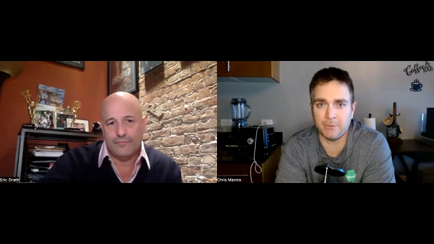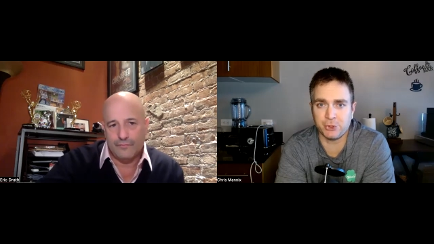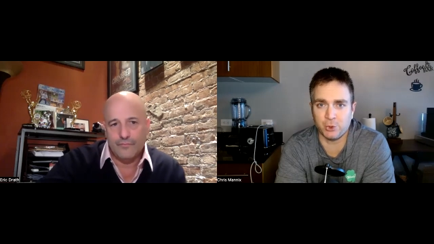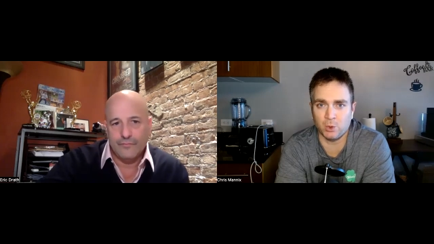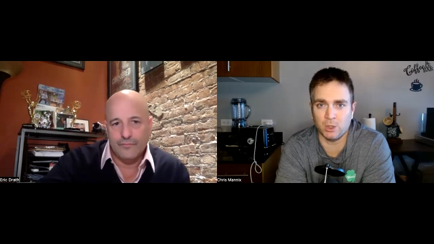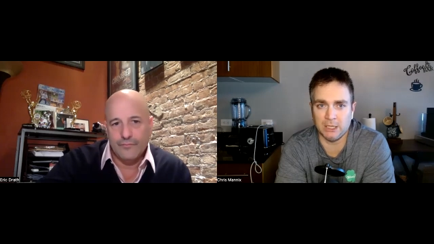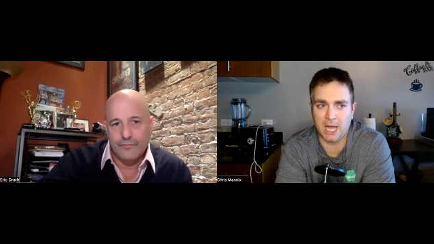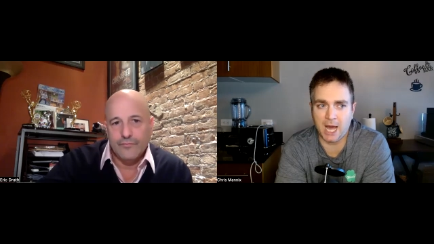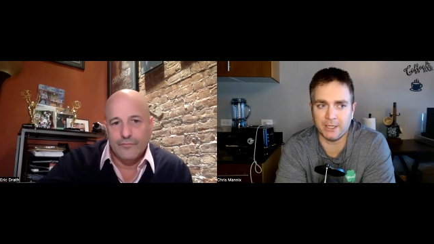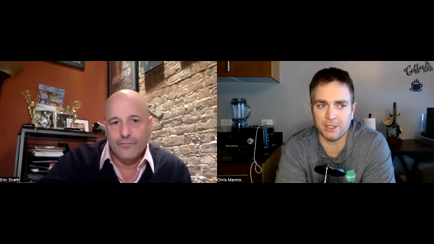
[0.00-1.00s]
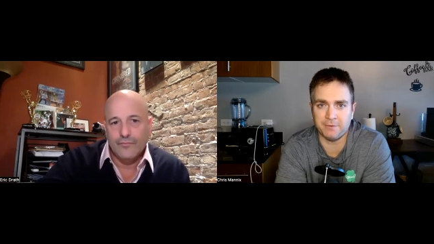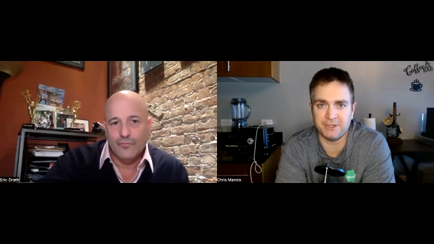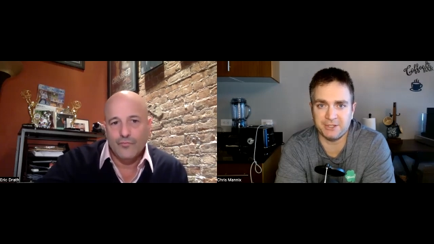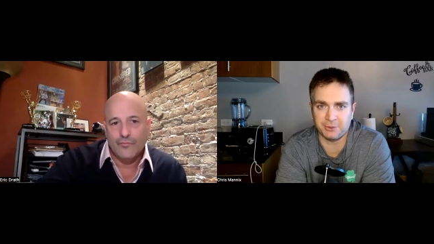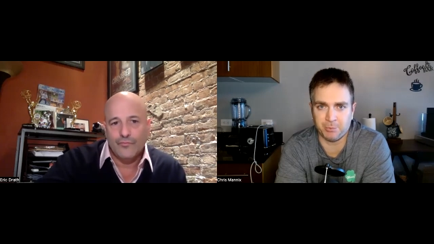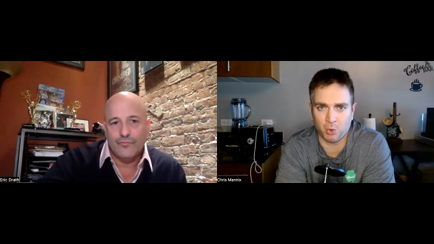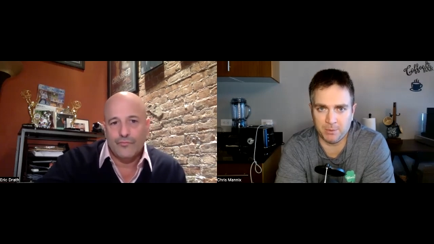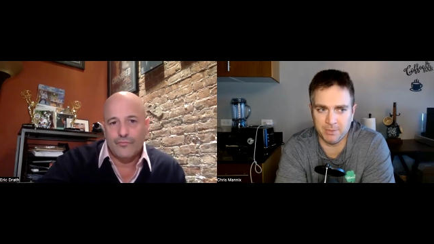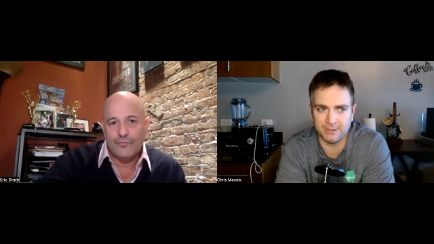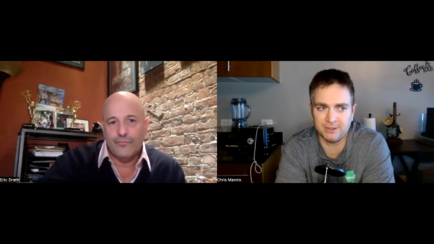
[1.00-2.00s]
Speaker 1: I'm sure a lot of
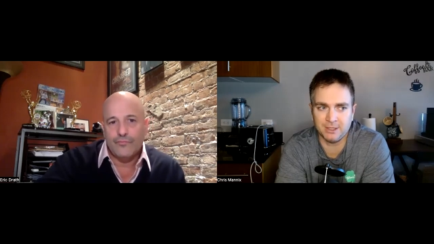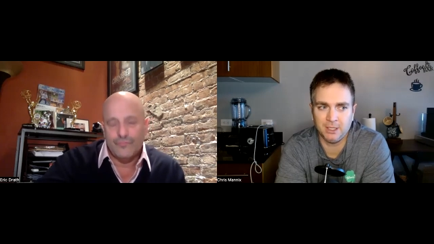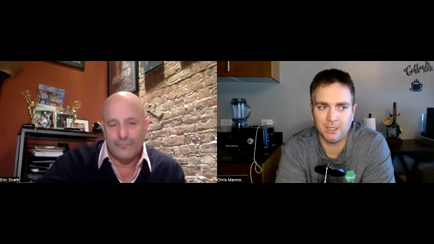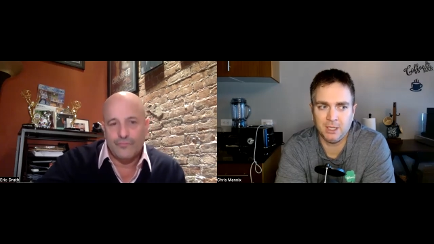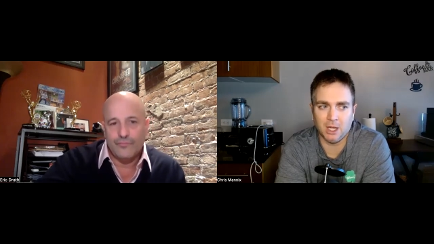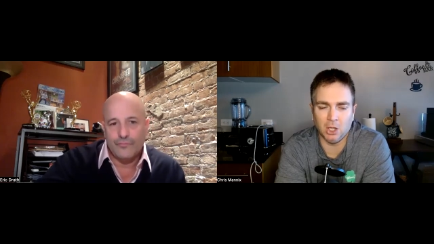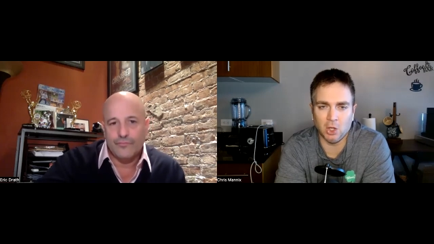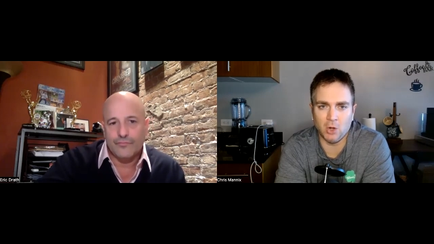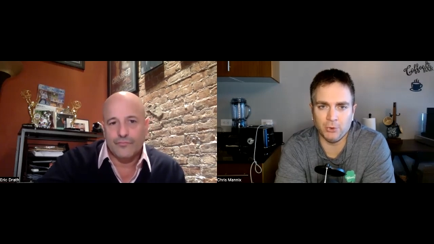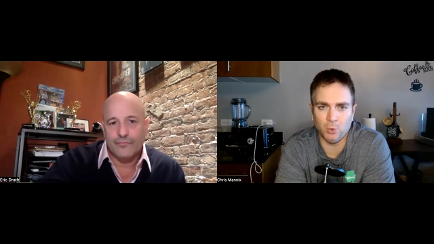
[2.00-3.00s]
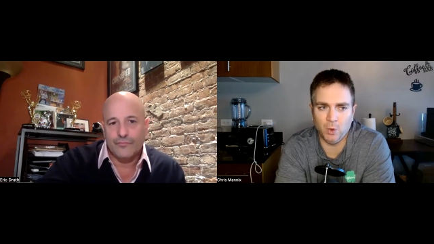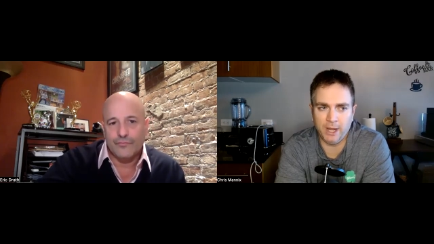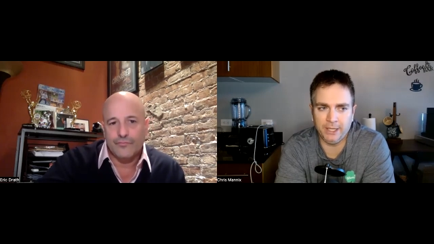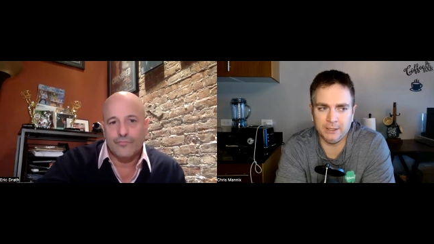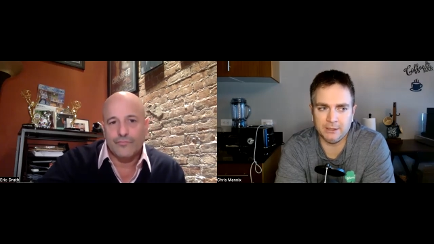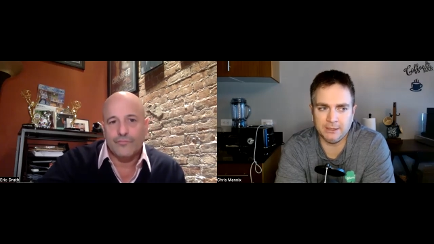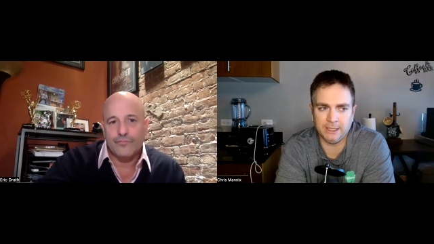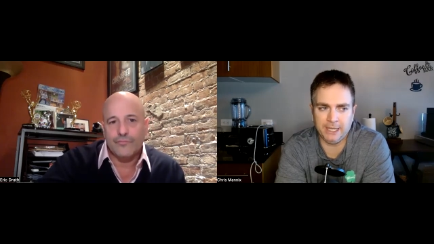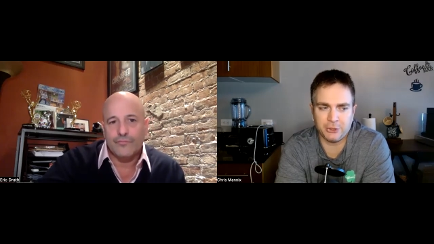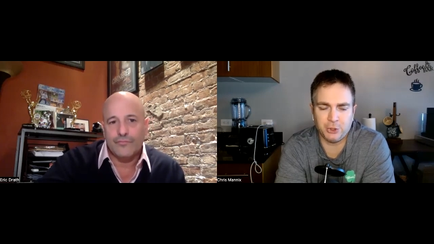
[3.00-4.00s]
disappointments along the way.
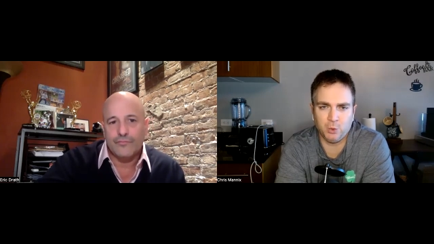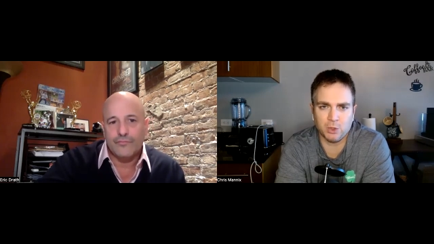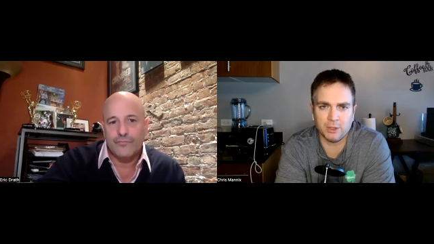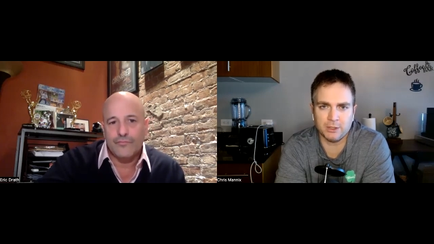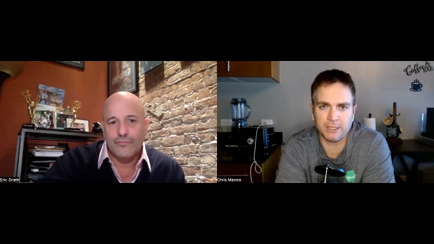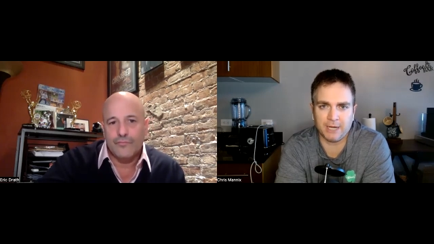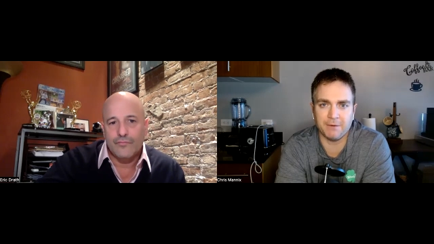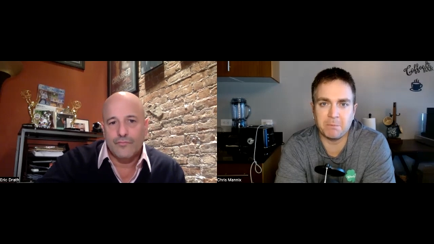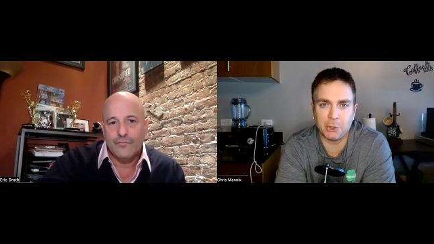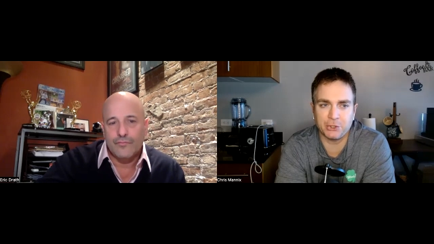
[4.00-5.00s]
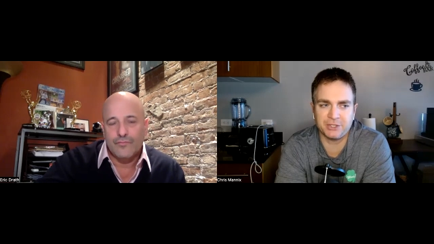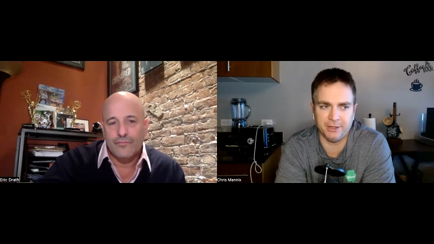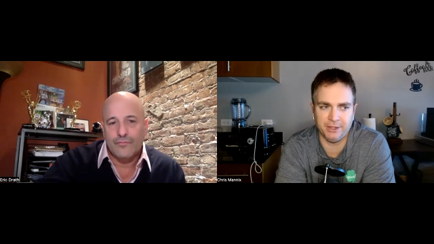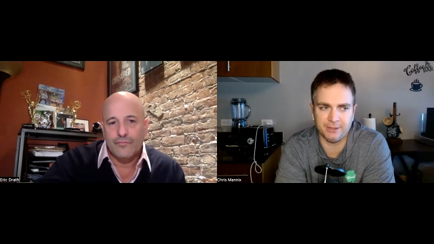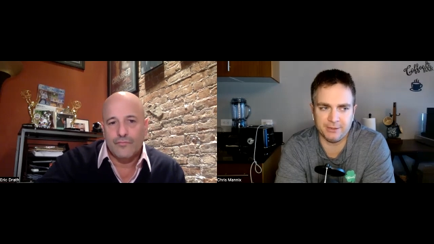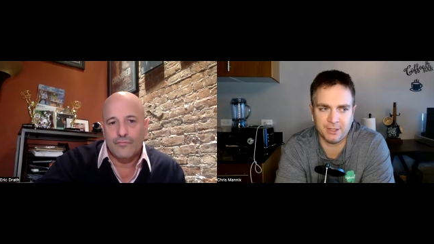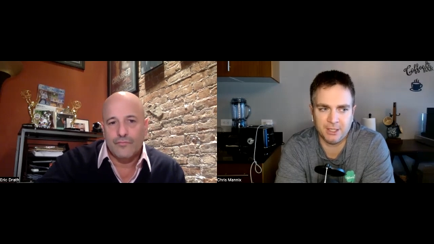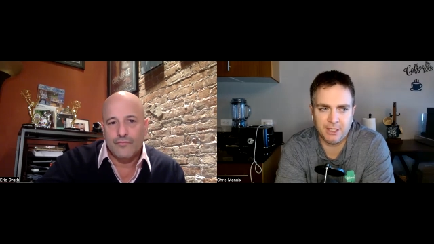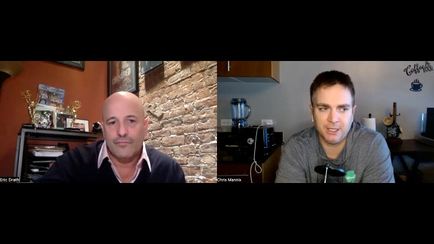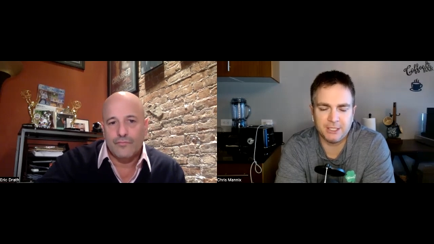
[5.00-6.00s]
As you were kind of immersed in this,
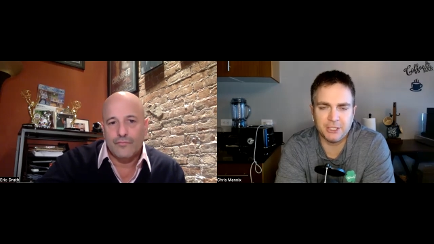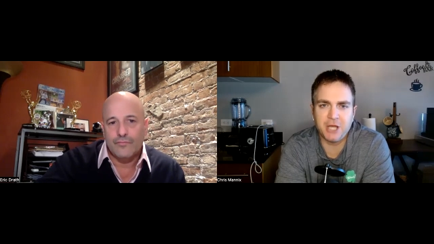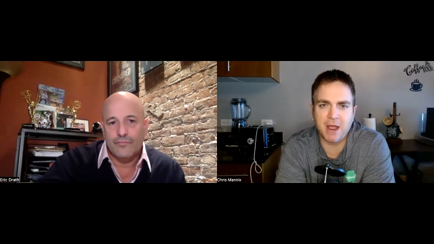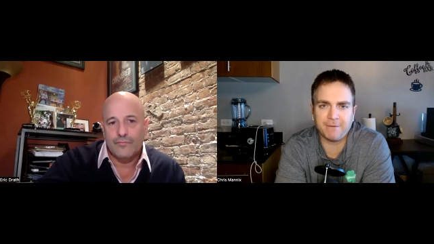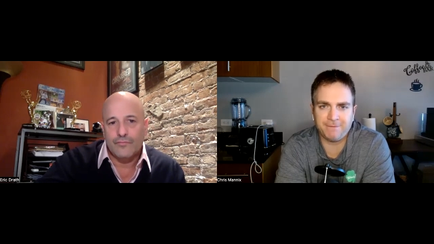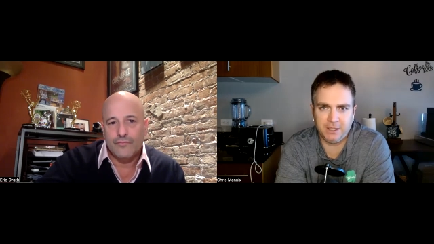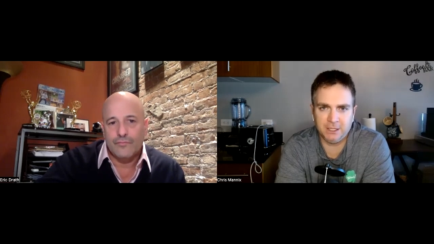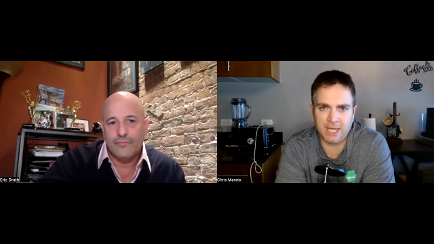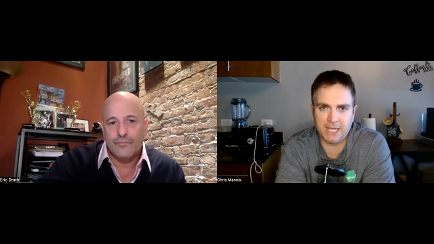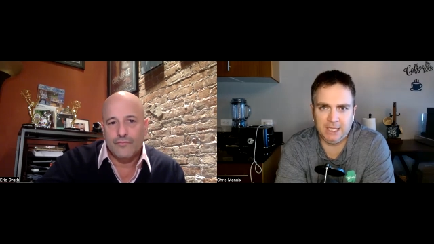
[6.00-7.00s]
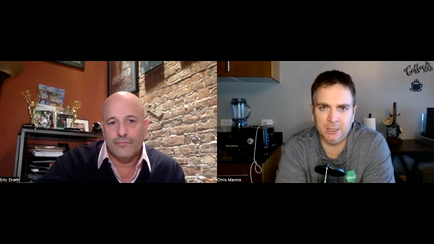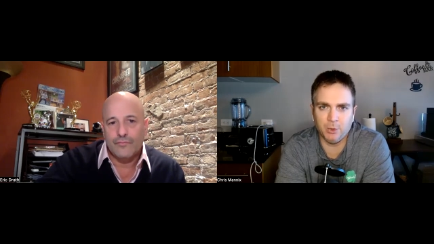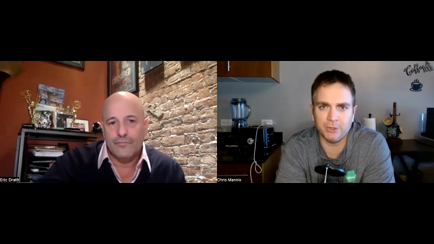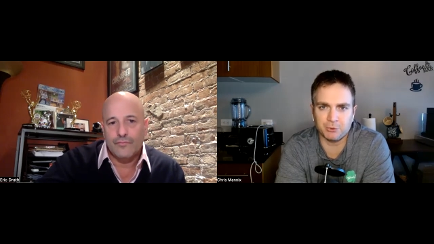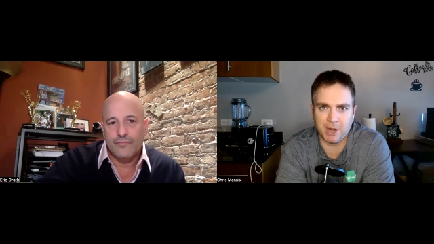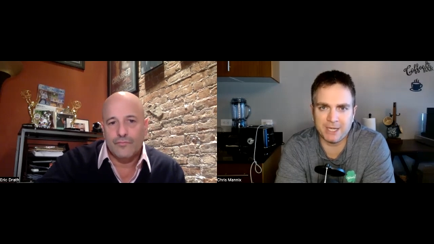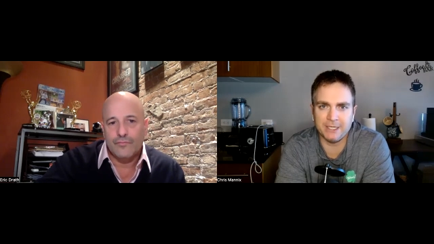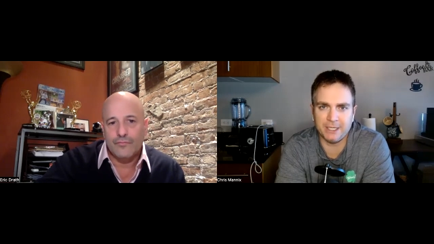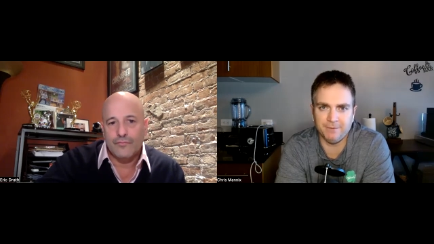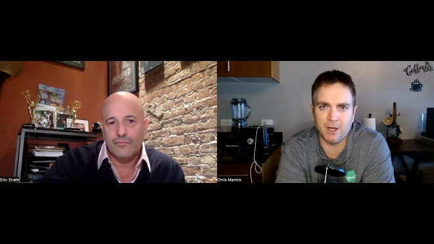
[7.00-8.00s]
did you ever feel like he was
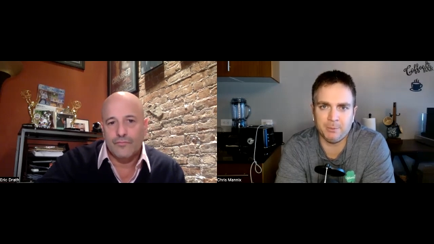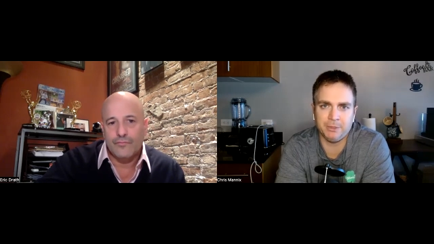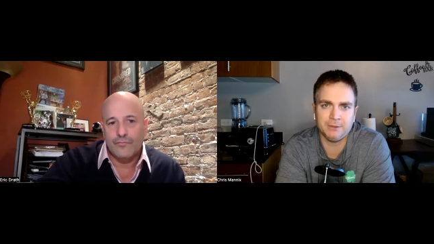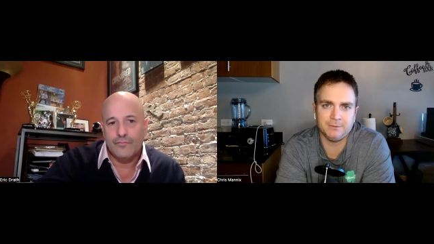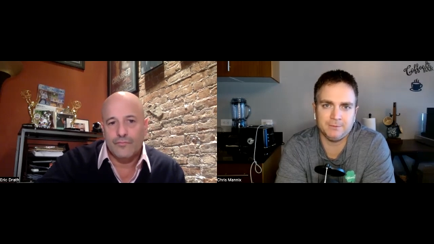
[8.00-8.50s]
ready to give up?